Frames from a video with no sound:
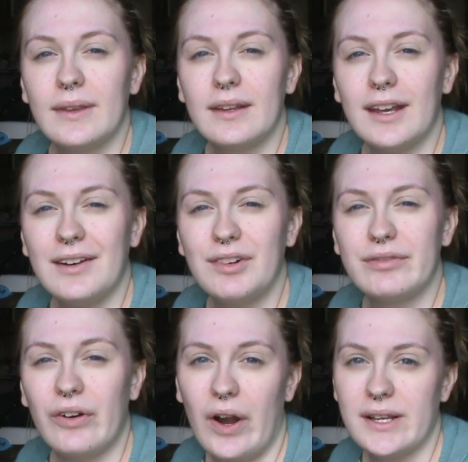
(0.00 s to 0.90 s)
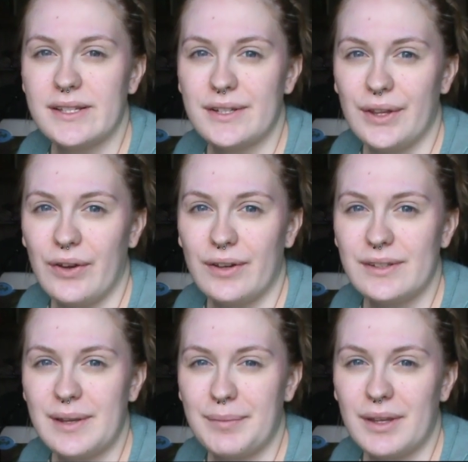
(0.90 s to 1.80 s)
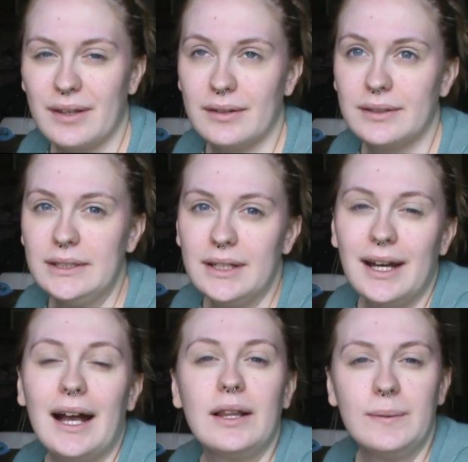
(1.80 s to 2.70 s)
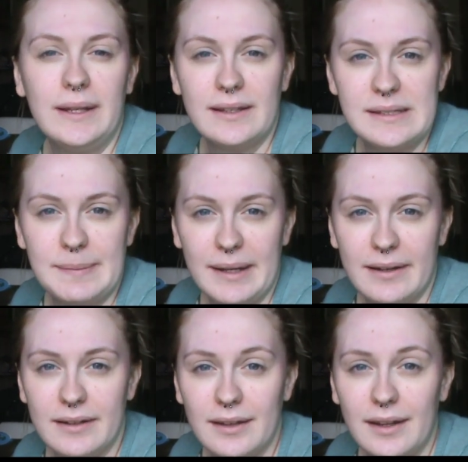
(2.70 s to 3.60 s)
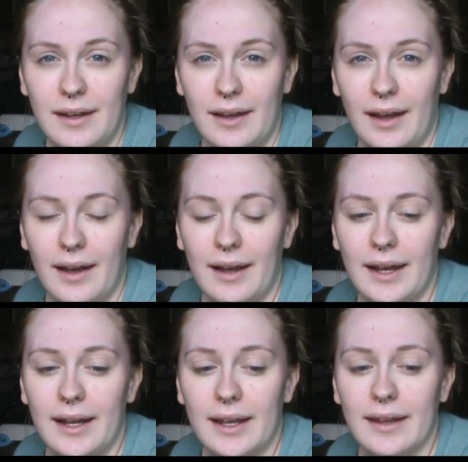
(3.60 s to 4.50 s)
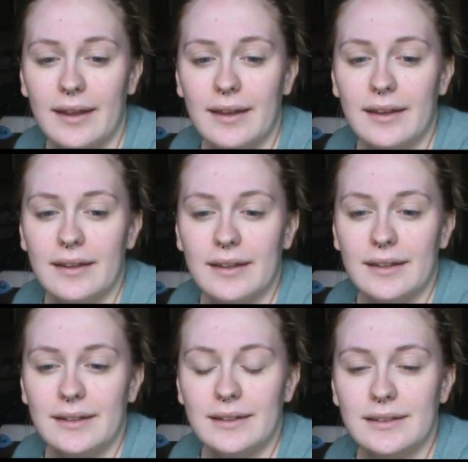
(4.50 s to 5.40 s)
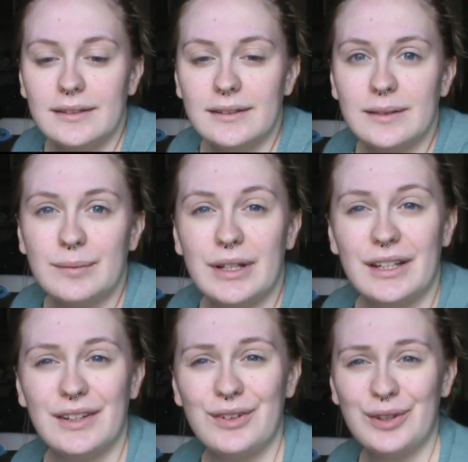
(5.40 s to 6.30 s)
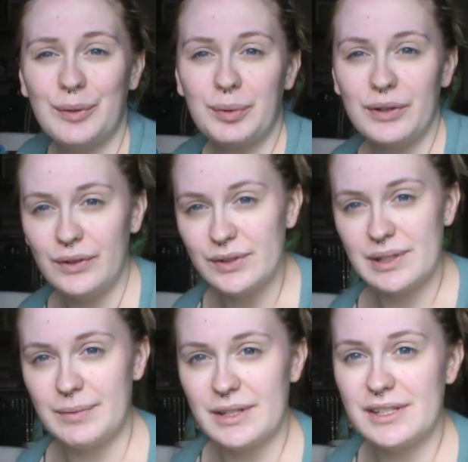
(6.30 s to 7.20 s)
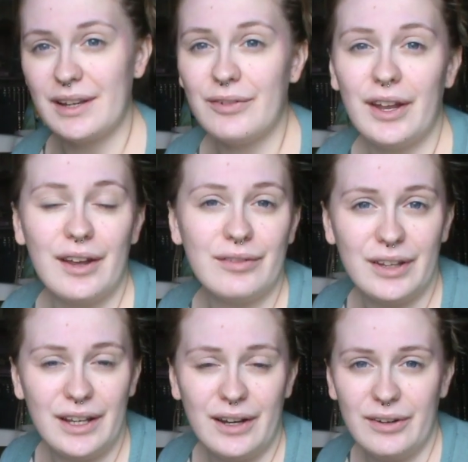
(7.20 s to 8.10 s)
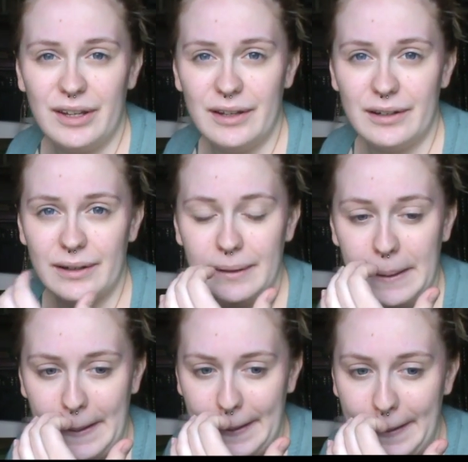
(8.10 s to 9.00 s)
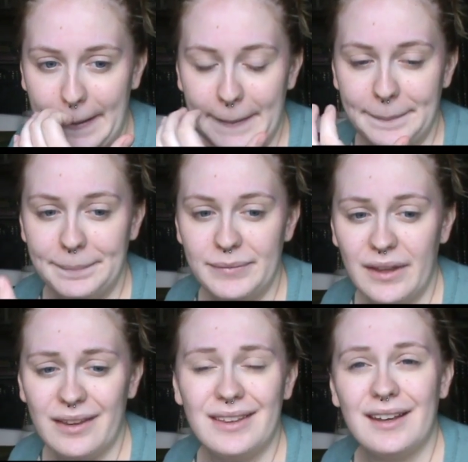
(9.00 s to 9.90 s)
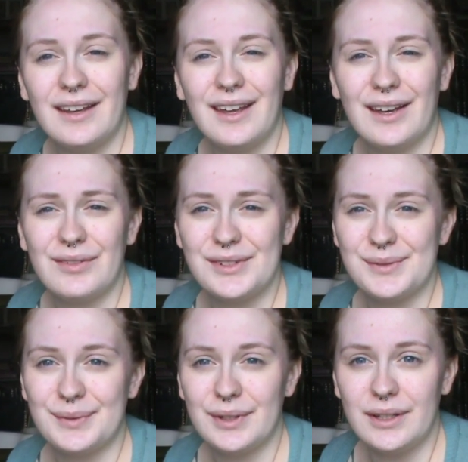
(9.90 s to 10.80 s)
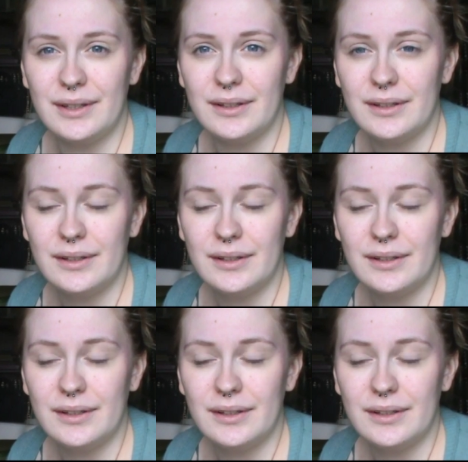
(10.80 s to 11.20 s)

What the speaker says: kind of a frost look, something Halloween inspired. I'm going to give you a little preview of some of the stuff I have laid out here. Nothing I have is really